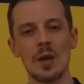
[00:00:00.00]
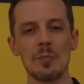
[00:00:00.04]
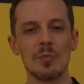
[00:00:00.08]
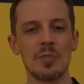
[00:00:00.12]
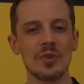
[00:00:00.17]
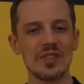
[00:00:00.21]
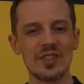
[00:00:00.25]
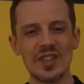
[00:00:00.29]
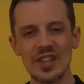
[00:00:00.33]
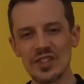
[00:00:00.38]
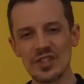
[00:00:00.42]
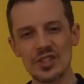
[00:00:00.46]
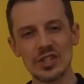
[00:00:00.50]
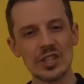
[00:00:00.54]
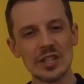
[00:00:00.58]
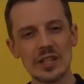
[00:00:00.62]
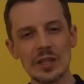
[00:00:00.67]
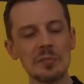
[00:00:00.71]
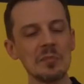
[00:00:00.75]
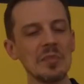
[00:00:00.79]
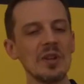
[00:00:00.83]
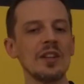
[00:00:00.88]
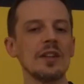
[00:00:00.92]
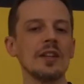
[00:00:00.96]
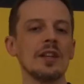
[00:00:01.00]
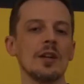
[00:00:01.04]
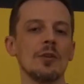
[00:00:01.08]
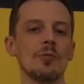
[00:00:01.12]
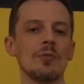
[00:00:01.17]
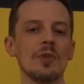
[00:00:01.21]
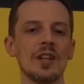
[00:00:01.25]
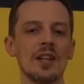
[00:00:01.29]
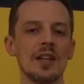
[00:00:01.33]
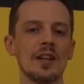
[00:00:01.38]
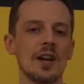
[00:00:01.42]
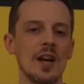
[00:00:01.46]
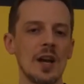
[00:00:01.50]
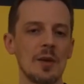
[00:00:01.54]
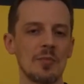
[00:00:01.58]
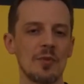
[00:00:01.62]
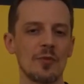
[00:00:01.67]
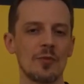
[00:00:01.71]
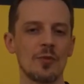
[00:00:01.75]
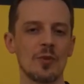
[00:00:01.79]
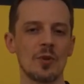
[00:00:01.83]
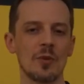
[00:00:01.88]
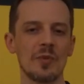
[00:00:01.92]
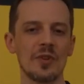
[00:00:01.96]
potentially building a really high
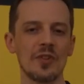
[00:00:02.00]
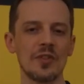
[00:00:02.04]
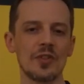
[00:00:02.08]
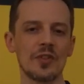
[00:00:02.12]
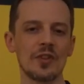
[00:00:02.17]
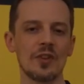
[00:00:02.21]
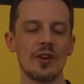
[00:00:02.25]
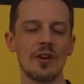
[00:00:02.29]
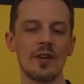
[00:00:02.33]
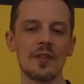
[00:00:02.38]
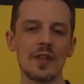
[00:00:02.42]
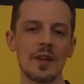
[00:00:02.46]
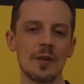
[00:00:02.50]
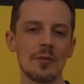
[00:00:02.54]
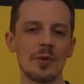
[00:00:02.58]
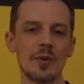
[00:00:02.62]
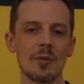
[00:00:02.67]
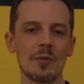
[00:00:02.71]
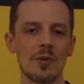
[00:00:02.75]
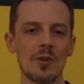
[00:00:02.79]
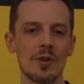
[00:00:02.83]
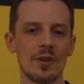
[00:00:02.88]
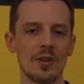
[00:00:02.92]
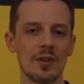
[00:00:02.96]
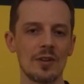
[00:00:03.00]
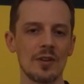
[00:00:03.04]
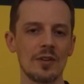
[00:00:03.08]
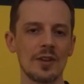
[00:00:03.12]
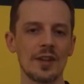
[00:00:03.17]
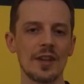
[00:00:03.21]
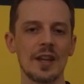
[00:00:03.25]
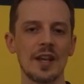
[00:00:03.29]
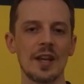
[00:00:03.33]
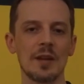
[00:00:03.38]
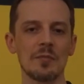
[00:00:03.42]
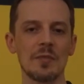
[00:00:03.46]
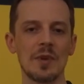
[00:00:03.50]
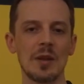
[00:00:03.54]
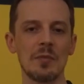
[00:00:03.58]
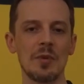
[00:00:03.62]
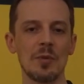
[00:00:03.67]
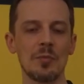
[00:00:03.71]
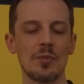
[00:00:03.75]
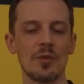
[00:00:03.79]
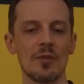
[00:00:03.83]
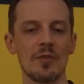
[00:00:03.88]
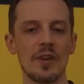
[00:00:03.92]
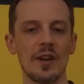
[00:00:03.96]
performance car that we were looking at maybe
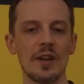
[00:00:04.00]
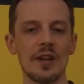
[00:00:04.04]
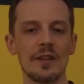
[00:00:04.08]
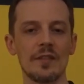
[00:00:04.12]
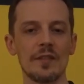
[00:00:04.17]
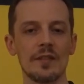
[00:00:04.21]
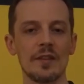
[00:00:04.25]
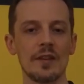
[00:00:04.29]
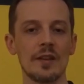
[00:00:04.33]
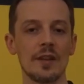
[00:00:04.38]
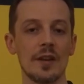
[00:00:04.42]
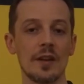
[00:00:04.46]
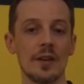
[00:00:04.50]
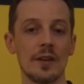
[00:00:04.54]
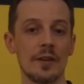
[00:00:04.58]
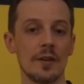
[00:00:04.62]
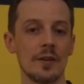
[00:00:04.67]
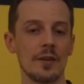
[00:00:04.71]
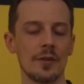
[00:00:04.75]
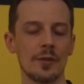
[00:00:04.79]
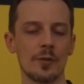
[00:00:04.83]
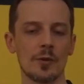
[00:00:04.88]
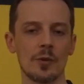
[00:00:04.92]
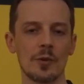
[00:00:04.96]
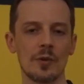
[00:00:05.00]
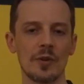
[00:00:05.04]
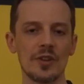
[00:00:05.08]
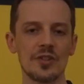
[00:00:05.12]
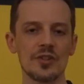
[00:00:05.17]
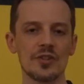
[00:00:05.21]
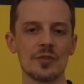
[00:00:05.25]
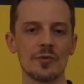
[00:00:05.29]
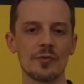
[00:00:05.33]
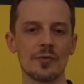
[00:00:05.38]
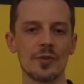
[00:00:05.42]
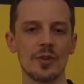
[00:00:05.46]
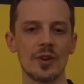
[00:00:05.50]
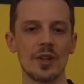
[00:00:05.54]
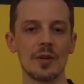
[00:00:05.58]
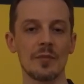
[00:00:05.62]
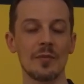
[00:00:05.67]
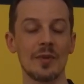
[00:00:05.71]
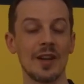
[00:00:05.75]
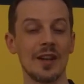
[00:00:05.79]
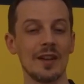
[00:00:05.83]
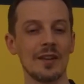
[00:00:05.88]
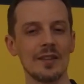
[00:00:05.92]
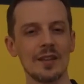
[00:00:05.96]
providing the Thor engine for
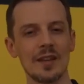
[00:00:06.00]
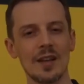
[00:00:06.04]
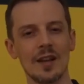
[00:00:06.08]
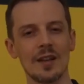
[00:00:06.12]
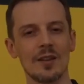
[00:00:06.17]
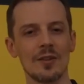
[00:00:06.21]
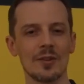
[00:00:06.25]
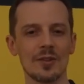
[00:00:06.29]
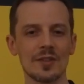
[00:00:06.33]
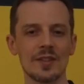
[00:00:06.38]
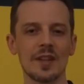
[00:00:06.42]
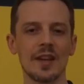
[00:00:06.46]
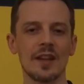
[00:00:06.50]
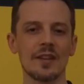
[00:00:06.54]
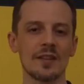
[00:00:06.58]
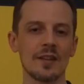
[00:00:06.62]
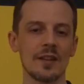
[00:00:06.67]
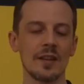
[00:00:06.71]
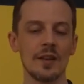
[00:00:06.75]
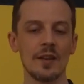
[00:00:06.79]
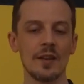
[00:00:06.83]
him, and yeah, looked at